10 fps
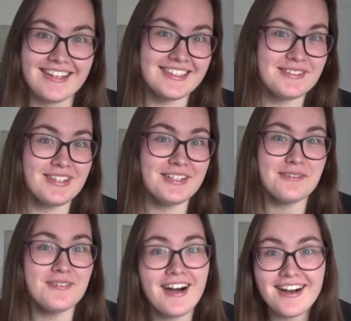It's been a
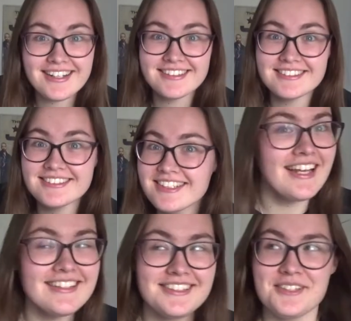while.
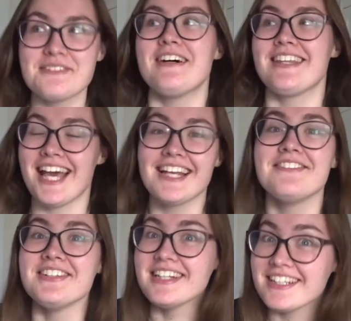Let's talk about the
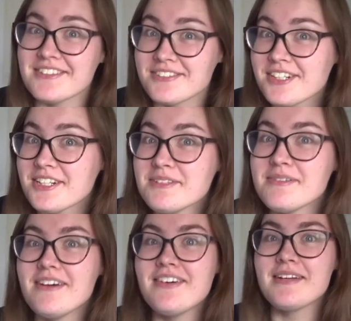elephant in the room.
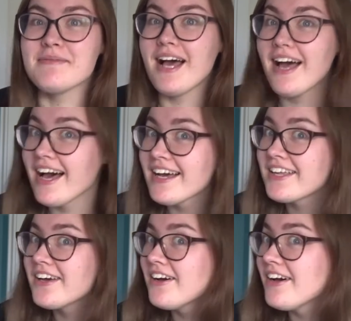I've had my hair
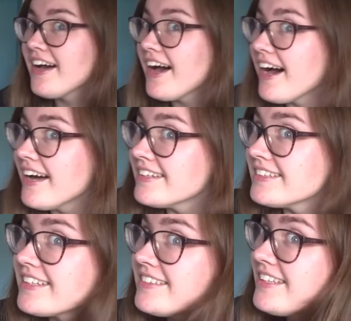cut
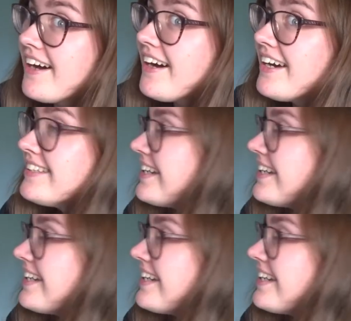and dyed.